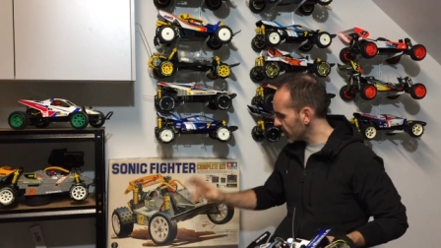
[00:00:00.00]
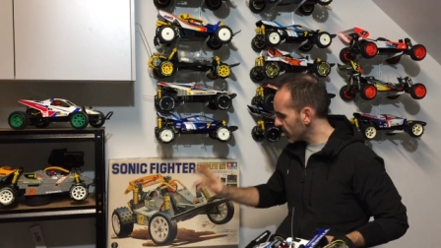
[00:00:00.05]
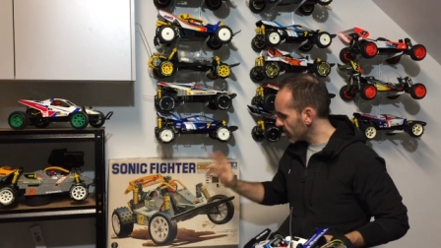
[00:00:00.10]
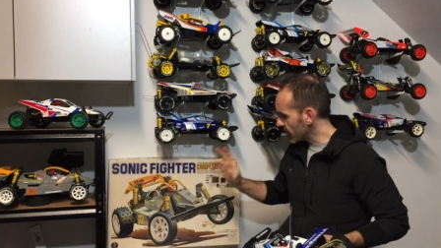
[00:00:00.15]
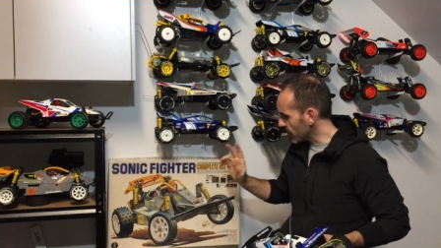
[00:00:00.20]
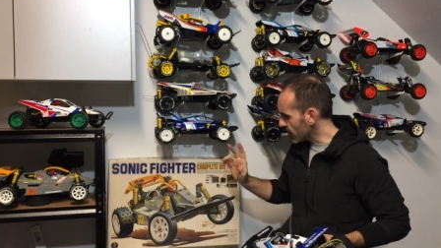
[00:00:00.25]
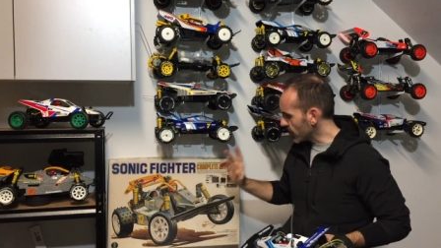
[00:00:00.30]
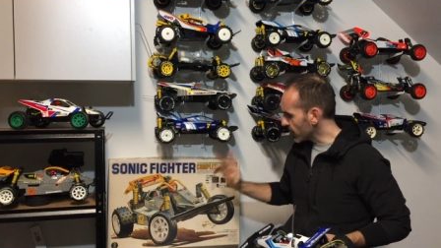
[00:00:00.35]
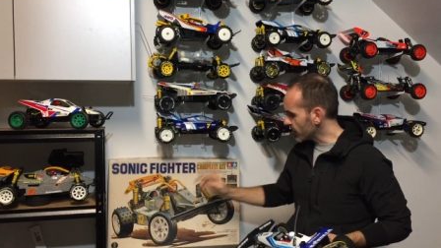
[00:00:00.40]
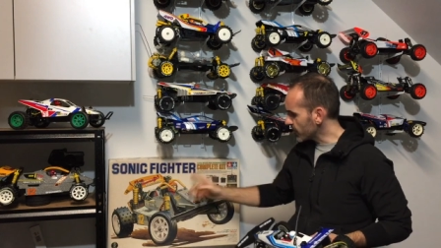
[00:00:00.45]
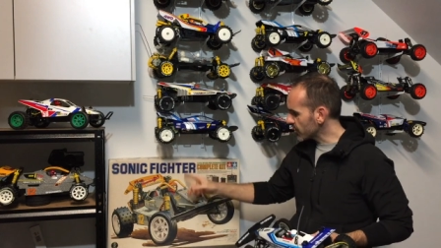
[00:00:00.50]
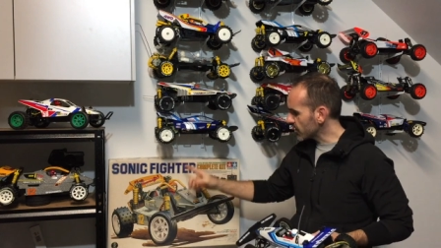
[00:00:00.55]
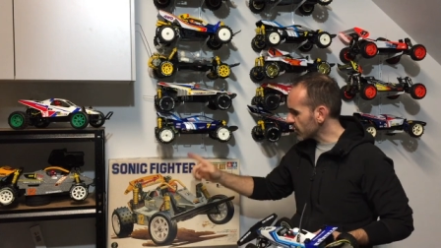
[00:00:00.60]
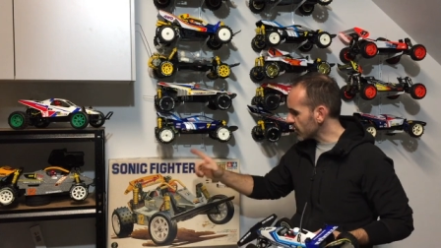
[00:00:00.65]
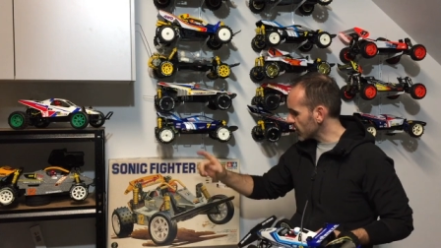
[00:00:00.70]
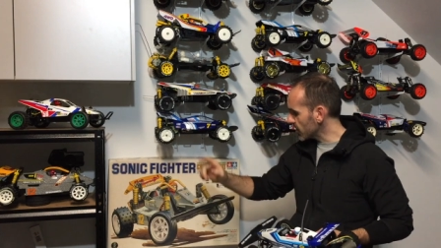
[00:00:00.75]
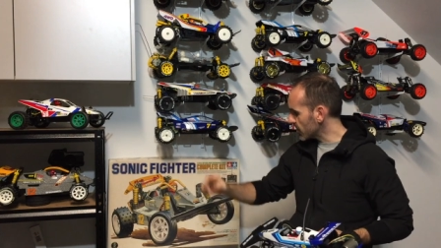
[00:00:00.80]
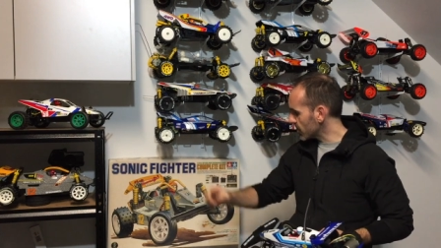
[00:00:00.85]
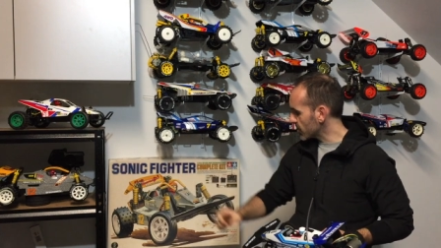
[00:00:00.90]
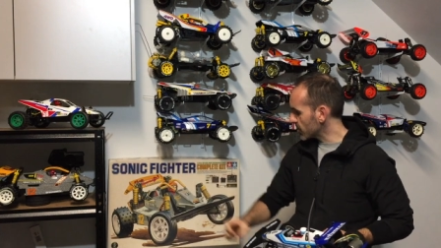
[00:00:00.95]
and
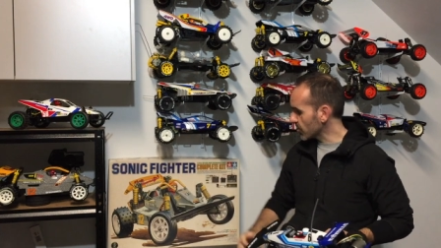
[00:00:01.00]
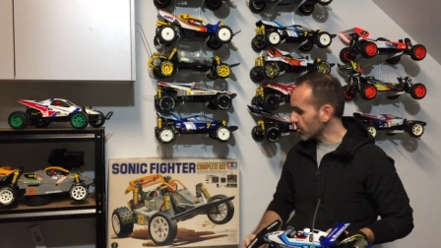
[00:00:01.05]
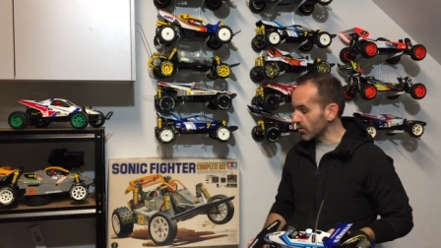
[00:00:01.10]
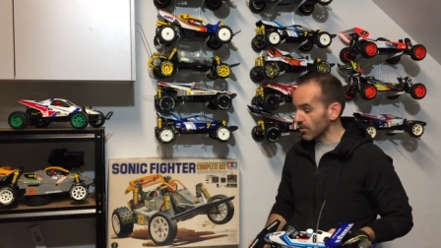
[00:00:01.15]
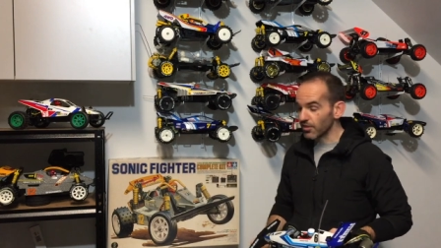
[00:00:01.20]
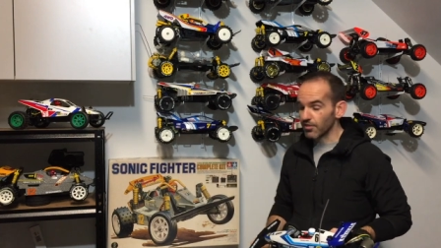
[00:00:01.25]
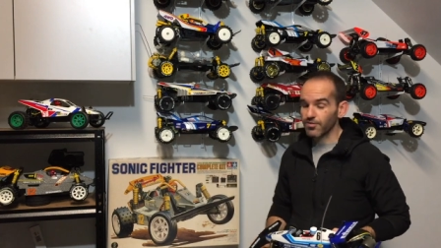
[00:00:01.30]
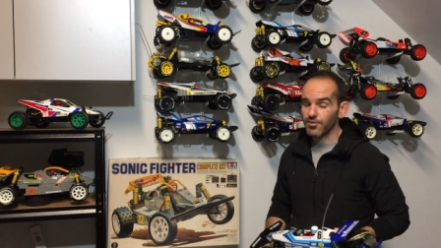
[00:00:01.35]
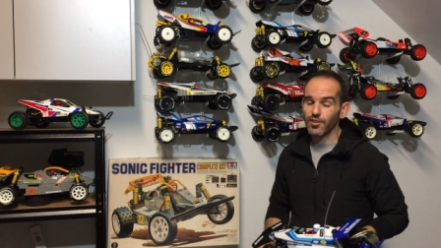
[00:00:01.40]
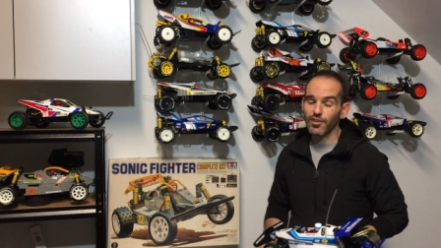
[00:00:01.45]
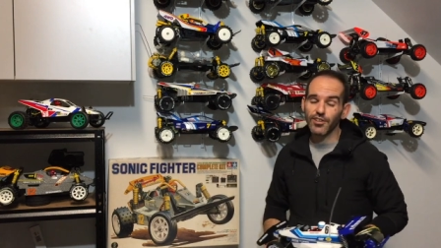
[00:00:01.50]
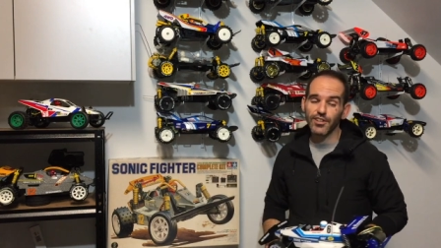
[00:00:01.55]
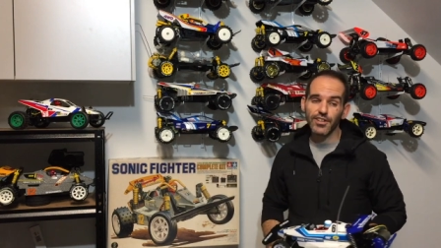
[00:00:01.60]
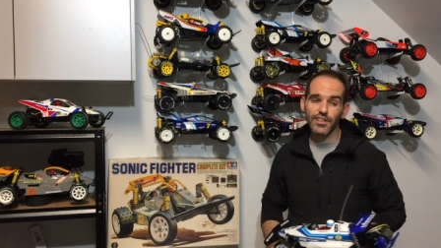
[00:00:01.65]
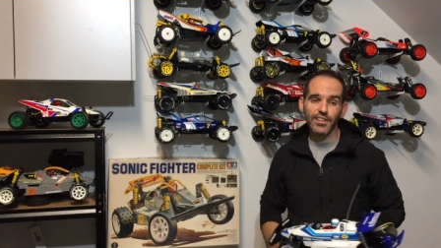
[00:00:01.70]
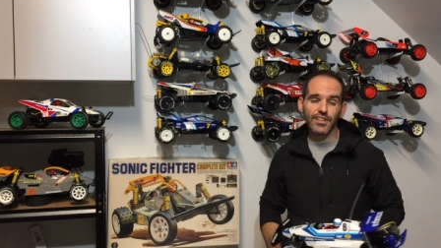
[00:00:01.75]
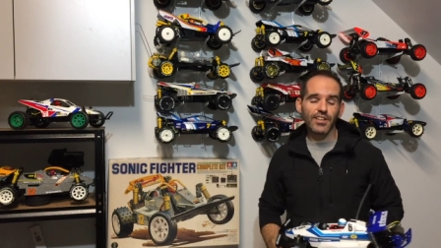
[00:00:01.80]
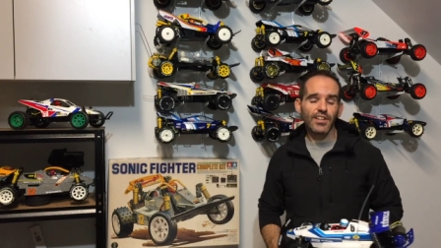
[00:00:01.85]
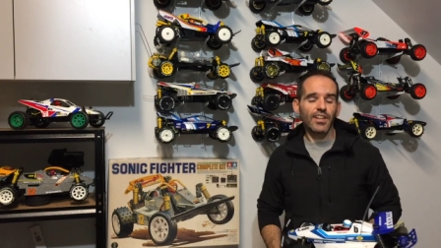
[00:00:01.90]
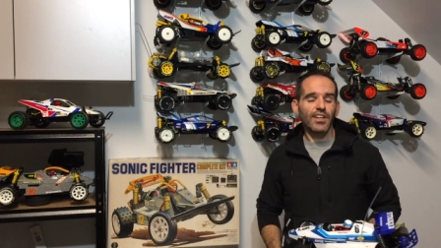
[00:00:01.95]
obviously the Sonic
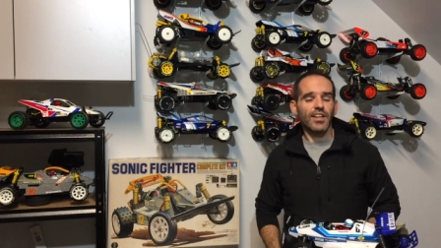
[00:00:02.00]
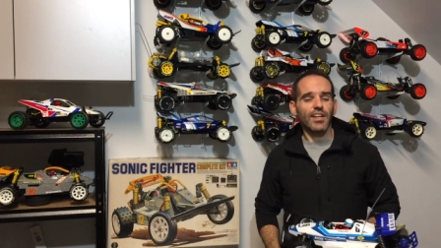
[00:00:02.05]
Fighter.